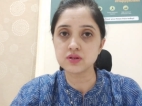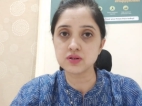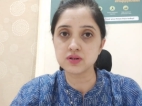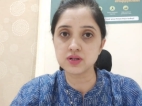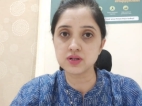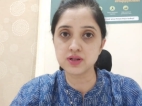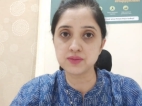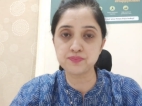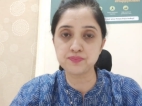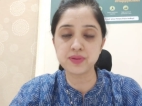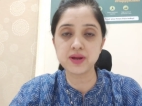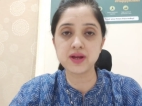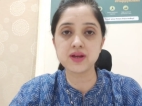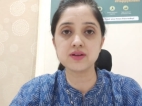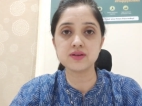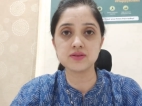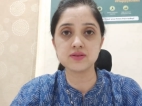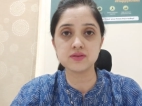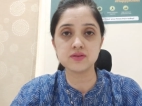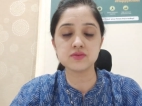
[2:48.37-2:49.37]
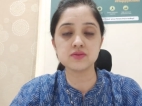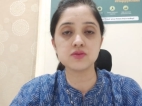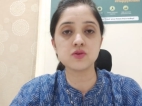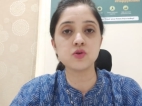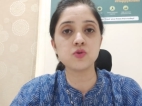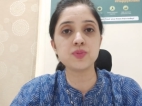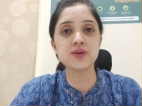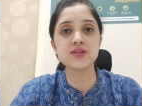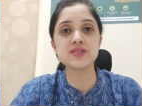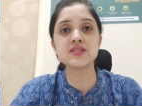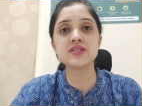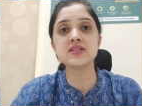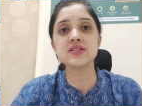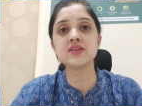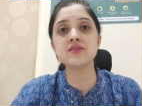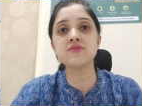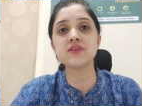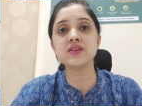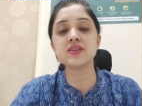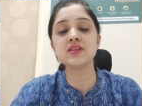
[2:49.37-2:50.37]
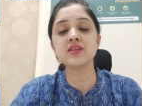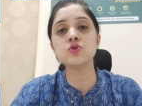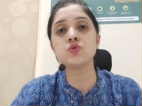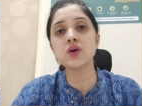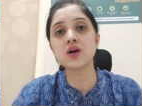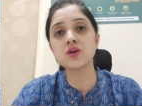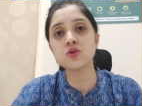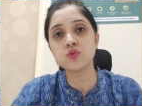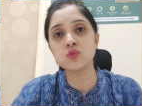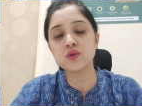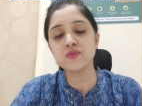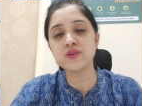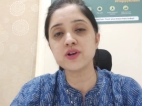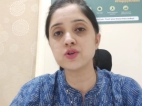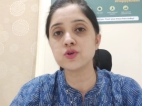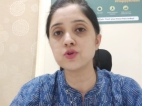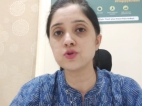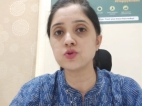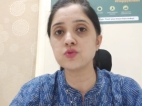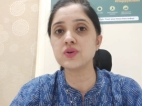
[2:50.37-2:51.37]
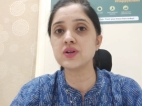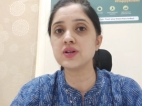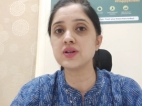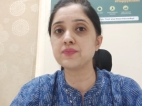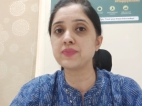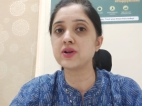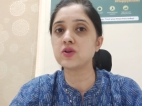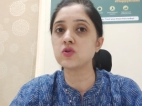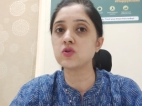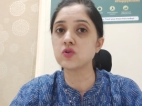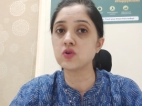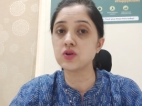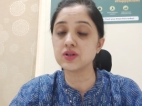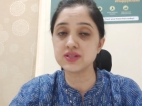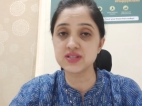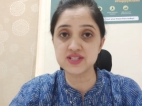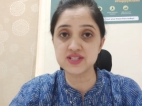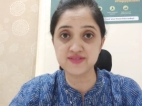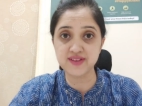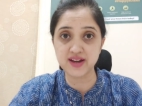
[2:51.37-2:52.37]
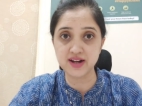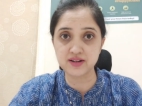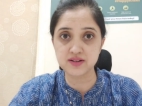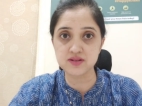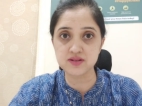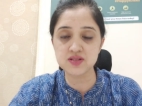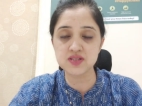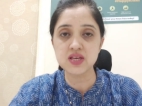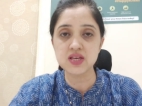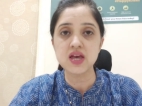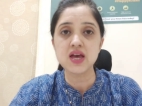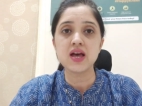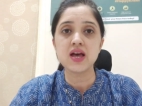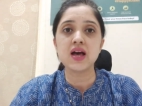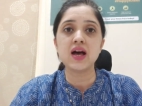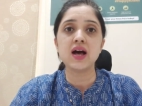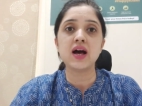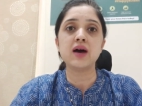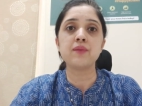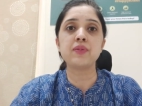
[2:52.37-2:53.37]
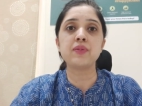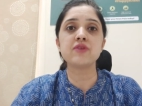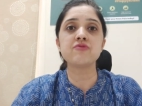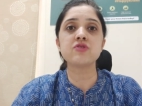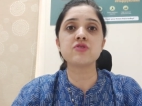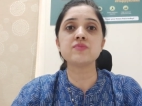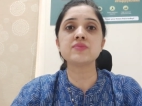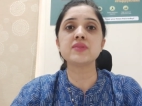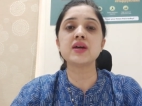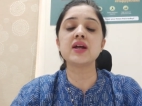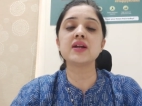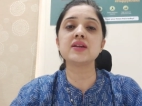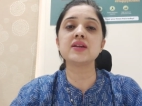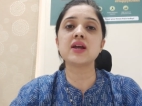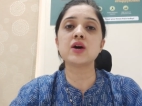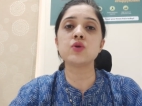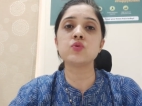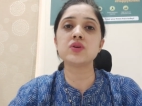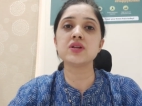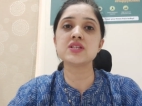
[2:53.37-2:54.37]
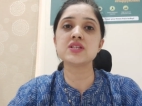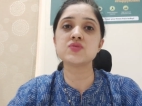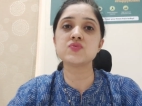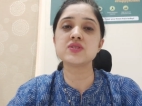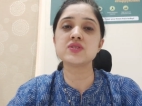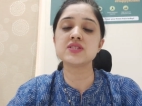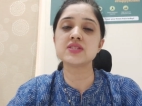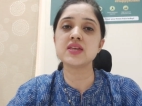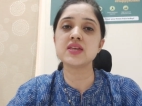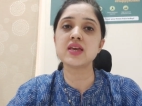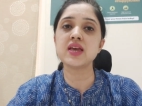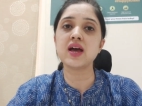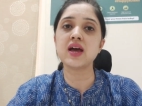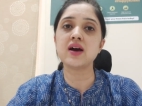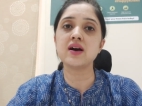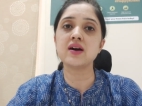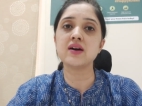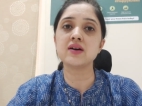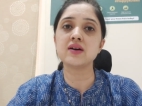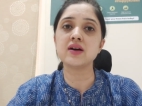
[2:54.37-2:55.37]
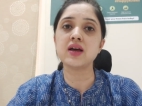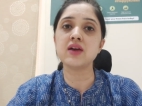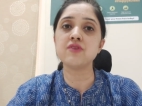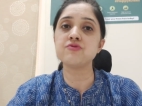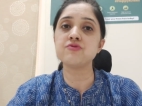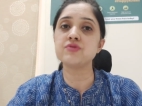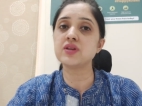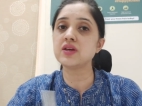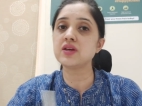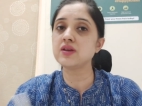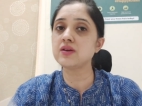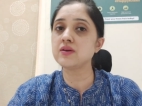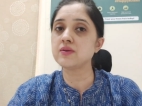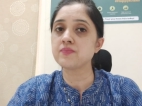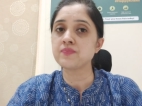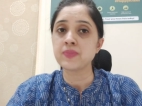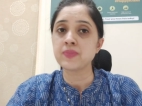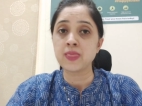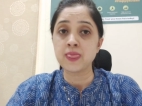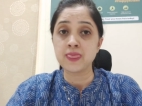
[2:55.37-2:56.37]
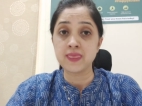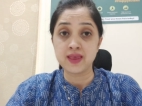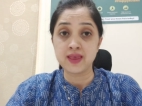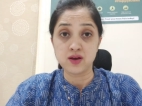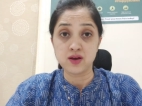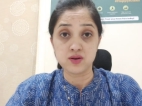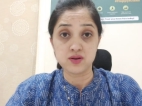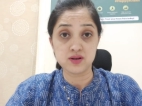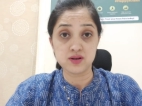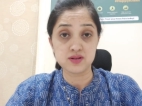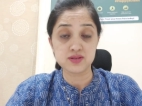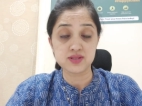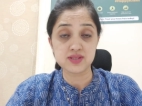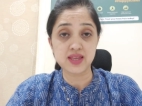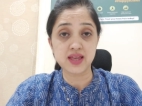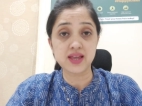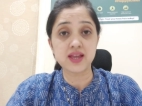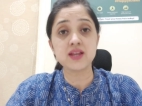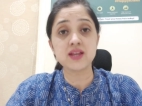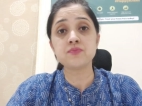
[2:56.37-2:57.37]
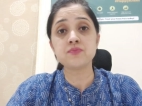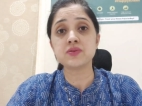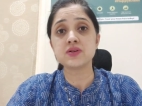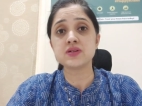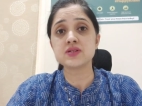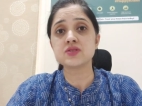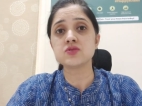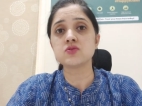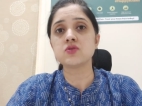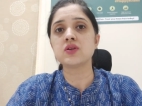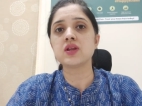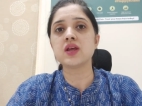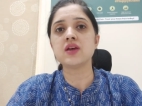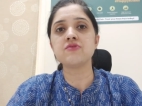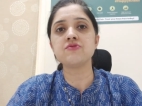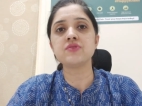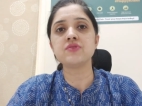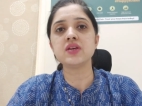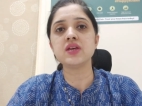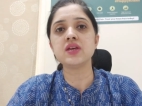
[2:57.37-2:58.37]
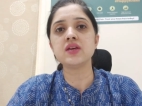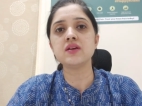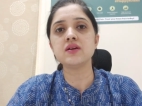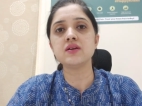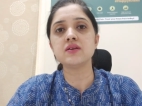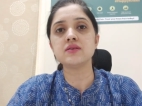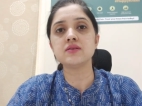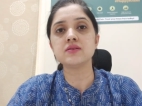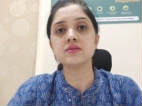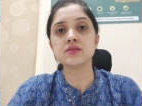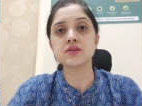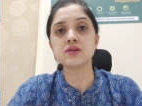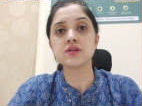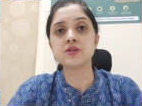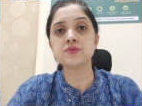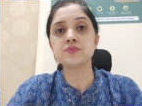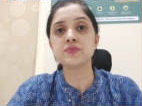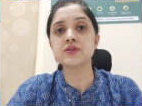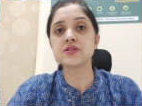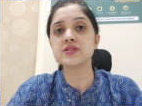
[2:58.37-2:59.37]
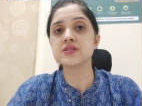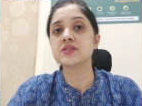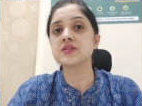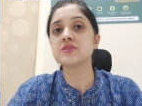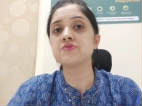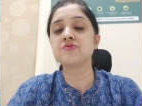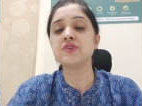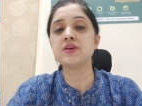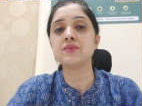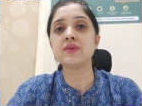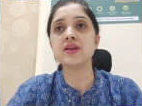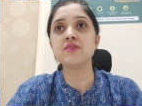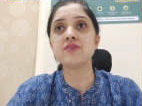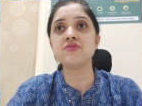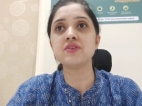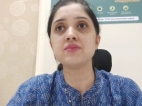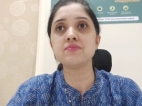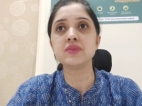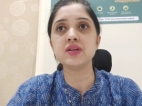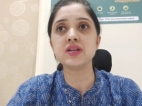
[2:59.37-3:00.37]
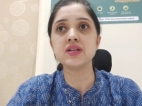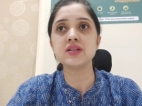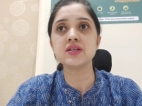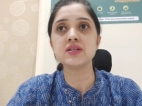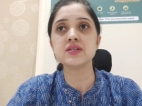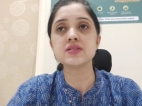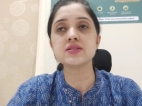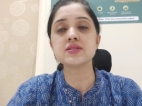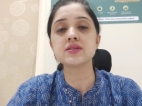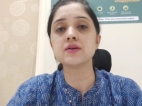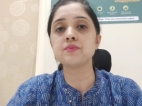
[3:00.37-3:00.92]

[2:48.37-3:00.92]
depend. The obesity, whether you are overweight or no, will depend on all these factors. Apart from that, nowadays we see every second person or every third person female we meet is a